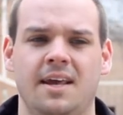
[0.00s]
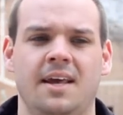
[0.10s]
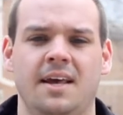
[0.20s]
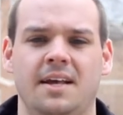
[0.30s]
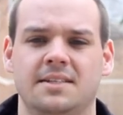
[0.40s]

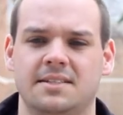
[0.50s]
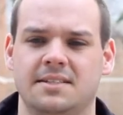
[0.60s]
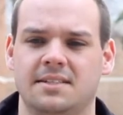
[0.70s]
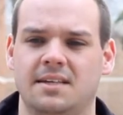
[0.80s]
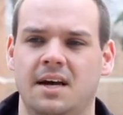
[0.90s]
and
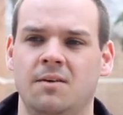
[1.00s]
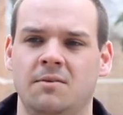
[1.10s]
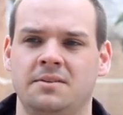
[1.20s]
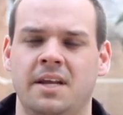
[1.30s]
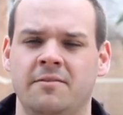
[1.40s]
I
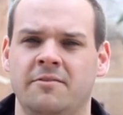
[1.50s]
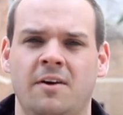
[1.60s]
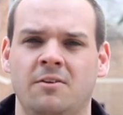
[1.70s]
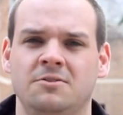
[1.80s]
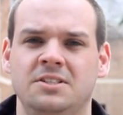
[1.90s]
would never
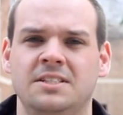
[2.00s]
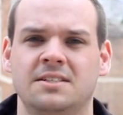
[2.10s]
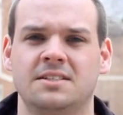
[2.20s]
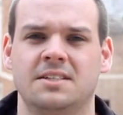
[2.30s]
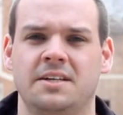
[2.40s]
follow Jesus.